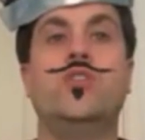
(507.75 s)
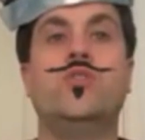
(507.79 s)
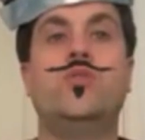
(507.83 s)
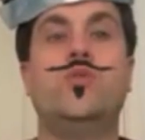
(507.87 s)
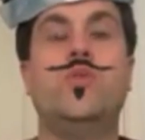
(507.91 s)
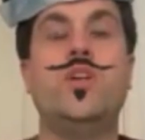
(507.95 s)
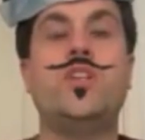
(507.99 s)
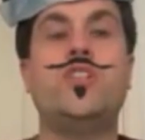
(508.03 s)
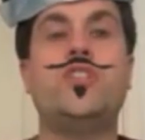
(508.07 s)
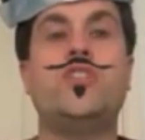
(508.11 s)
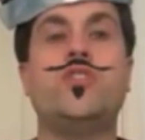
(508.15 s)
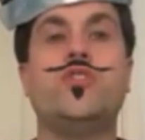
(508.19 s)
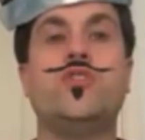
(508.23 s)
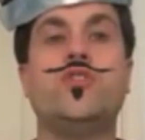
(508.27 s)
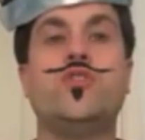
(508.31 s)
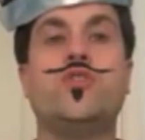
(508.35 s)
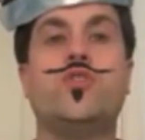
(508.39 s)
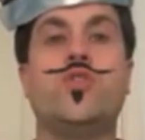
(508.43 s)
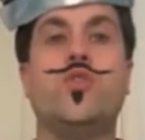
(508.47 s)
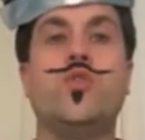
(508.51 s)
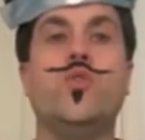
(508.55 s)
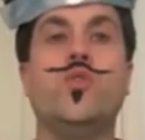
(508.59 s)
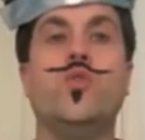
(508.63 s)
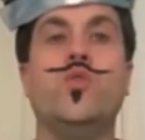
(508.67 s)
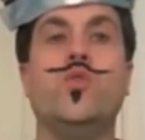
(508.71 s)
Question
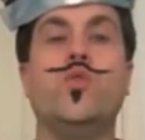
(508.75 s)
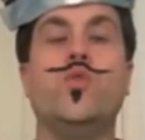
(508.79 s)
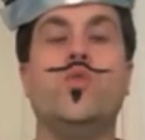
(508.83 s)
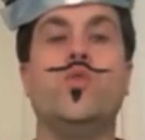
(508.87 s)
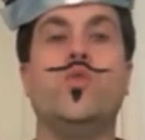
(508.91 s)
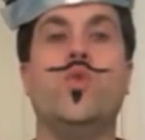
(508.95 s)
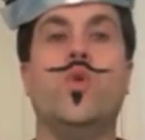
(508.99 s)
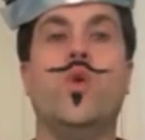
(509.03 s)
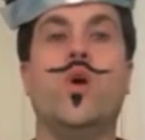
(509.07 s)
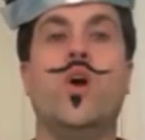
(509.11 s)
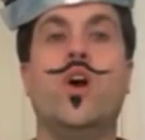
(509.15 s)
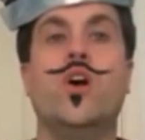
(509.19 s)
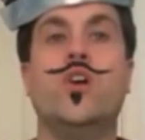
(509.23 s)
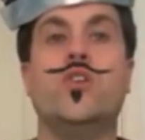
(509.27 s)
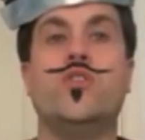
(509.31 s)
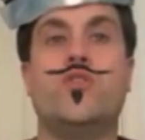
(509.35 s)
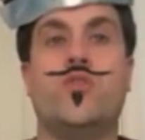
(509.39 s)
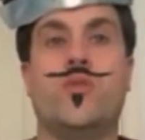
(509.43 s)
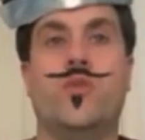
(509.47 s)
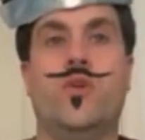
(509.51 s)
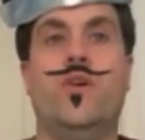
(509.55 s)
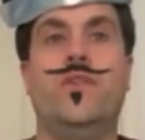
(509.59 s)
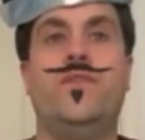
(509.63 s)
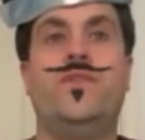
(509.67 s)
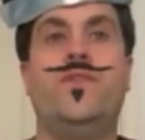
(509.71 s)
2,
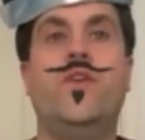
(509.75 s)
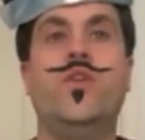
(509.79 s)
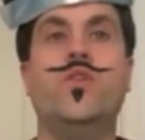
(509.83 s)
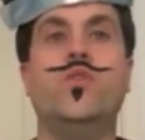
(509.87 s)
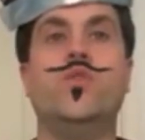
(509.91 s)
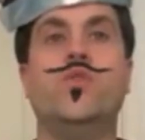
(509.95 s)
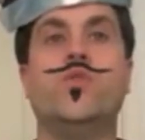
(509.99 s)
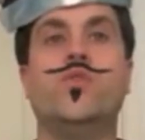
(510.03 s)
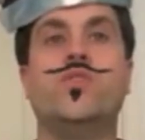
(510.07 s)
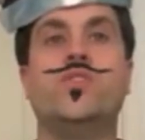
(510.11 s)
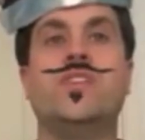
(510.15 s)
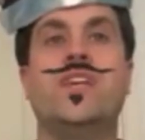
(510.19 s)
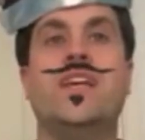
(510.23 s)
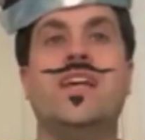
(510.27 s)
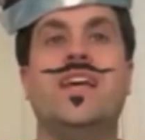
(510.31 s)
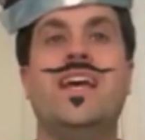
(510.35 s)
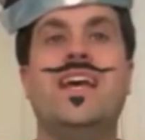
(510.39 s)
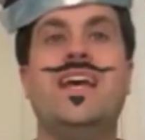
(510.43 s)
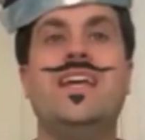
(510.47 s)
true or false?